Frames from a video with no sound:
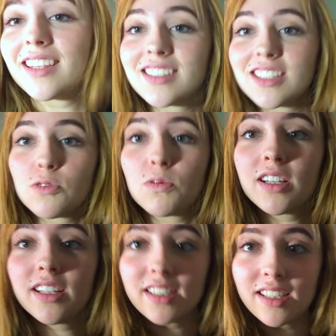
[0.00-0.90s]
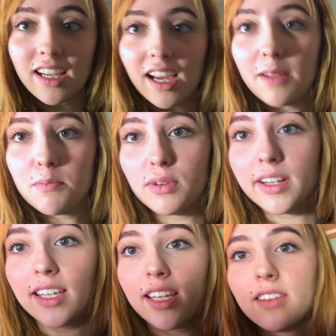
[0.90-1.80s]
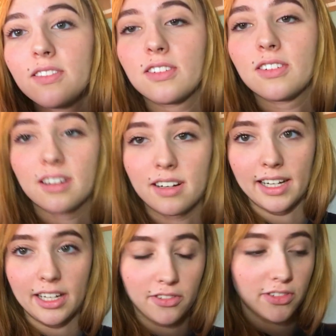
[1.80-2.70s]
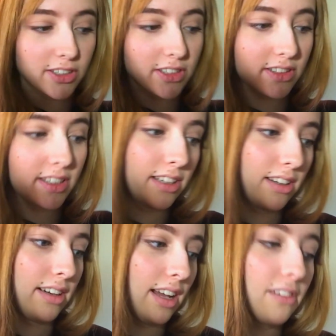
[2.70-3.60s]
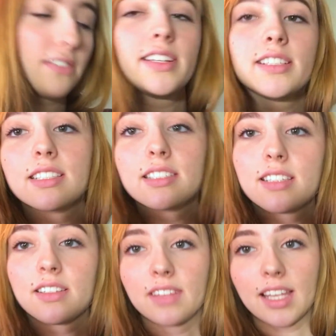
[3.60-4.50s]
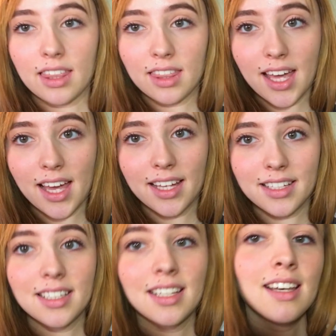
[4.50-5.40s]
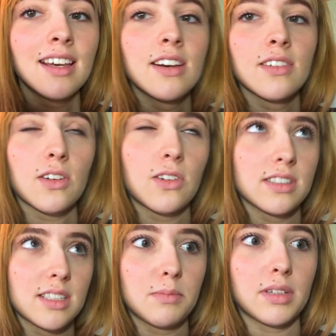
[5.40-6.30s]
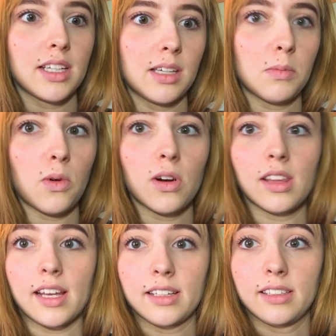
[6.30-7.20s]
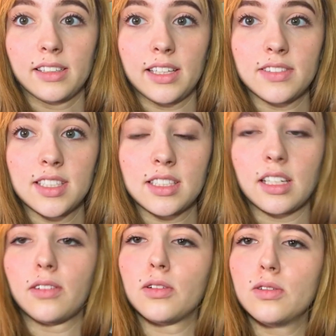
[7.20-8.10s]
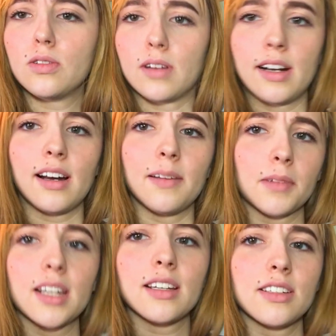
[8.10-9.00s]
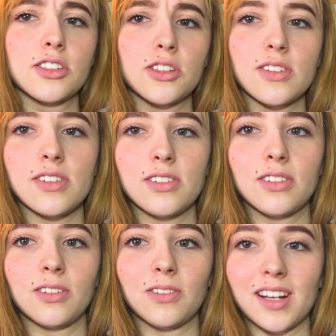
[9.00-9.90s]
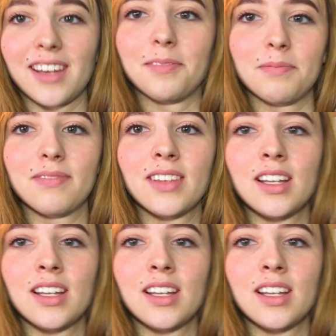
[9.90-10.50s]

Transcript: this is what I'm bringing for our anniversary on outfits and stuff like that. Of course, I'm bringing more like our gifts and stuff. Ooh, I'm gonna show you what I'm,